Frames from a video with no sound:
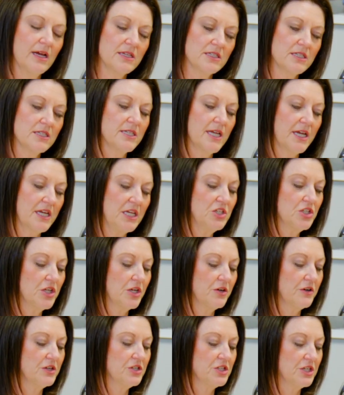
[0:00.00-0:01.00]
as a
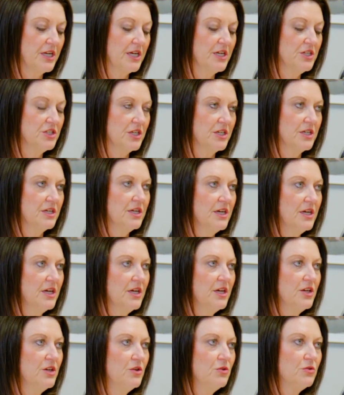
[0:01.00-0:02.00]
second-generation agent,
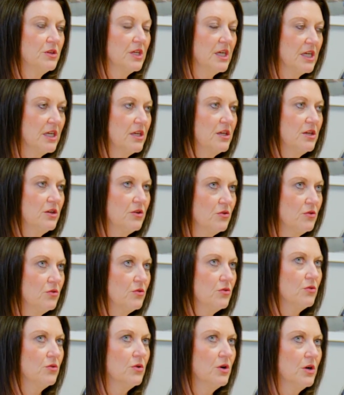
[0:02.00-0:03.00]
you think
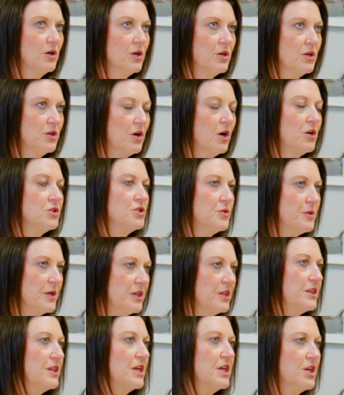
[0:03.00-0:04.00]
you are doing
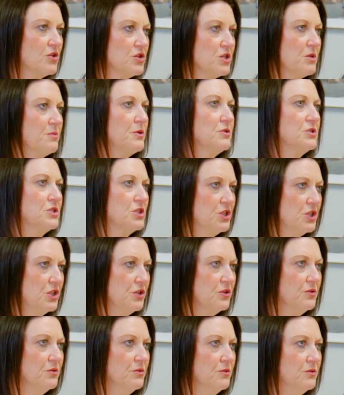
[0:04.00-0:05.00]
the thing you're supposed to
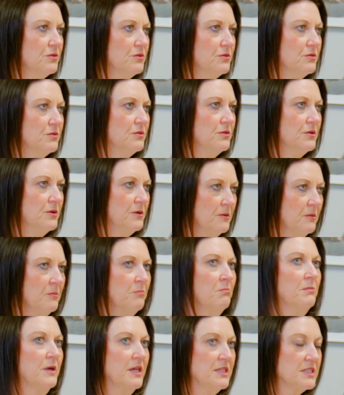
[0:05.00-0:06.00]
do,
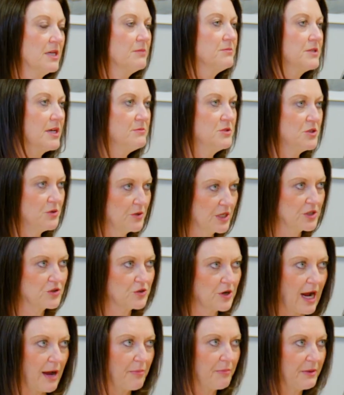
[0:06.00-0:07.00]
and sometimes you get
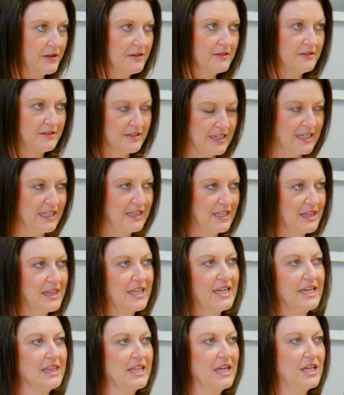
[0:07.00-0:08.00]
trapped in the
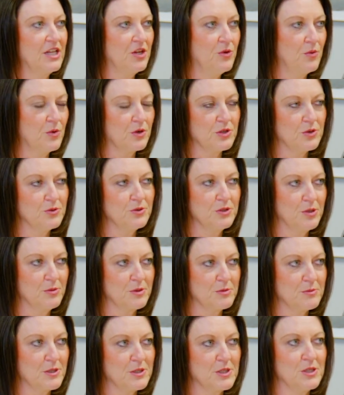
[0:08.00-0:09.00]
thing that you were told you were
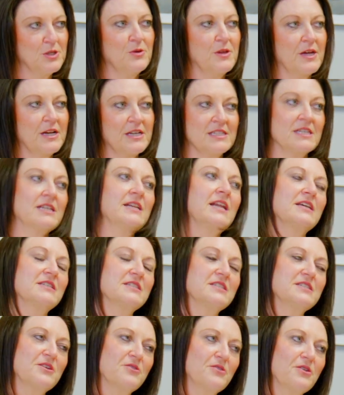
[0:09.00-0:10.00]
supposed to do that isn't
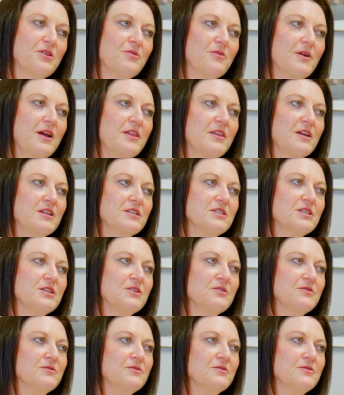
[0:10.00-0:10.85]
necessarily the right thing to do.